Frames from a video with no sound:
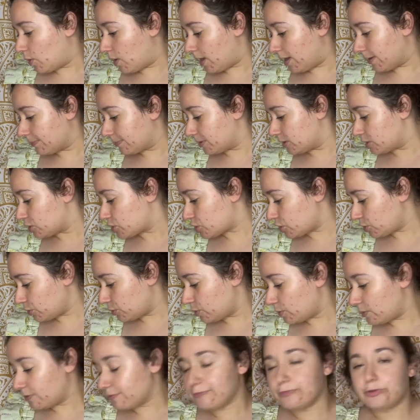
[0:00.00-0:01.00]
I'm going to show you
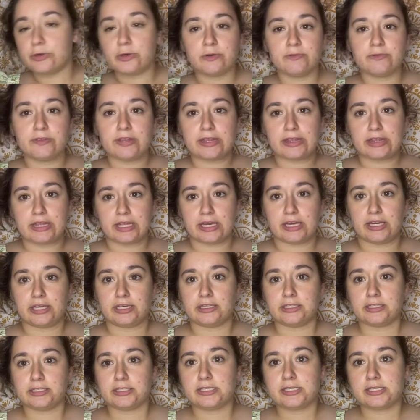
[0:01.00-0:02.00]
a few of the
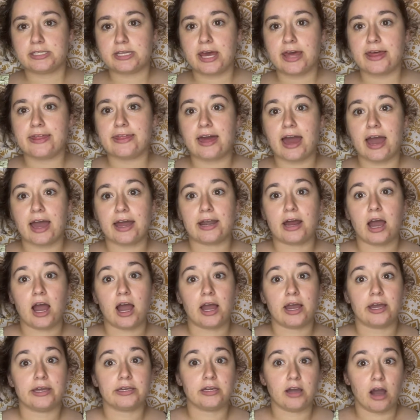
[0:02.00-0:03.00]
things that
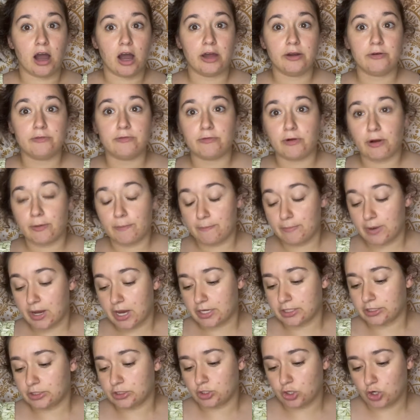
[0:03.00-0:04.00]
I got from
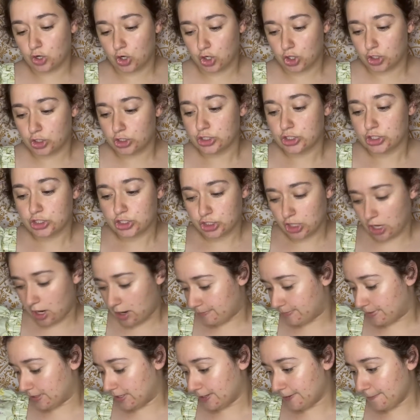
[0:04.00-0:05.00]
my yarn
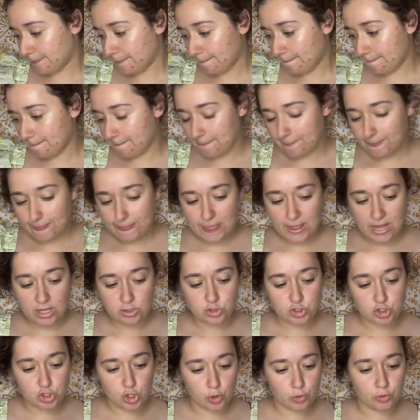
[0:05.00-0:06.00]
shopping.
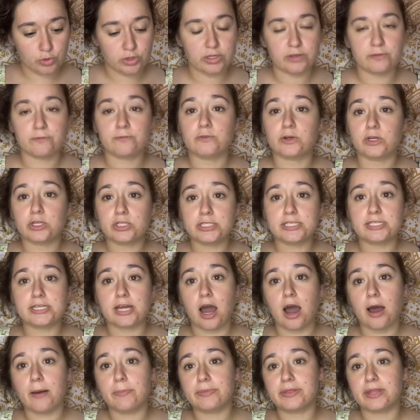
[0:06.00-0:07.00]
So the first
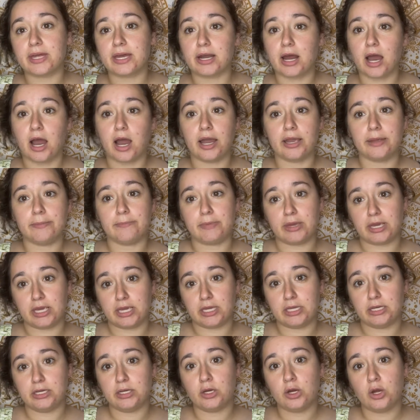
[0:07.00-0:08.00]
stop that I
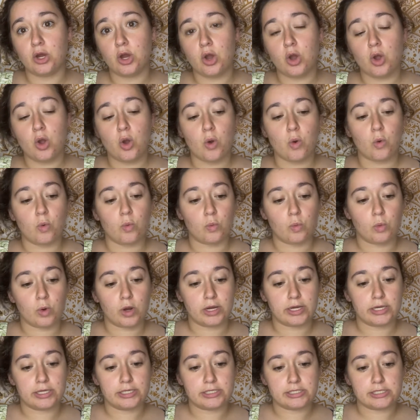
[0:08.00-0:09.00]
made
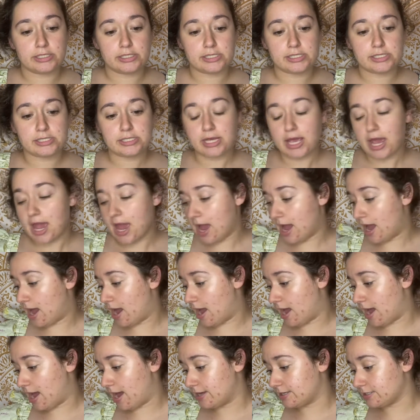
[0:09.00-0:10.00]
was
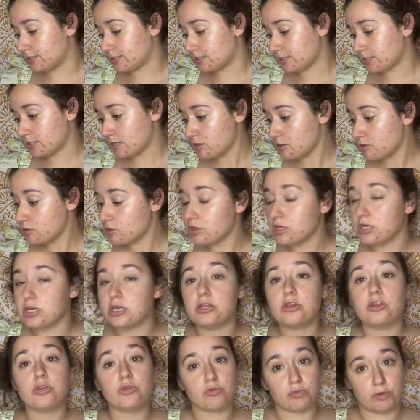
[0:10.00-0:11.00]
at the
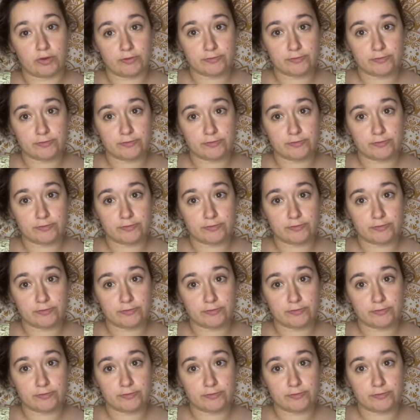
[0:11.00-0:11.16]
thrift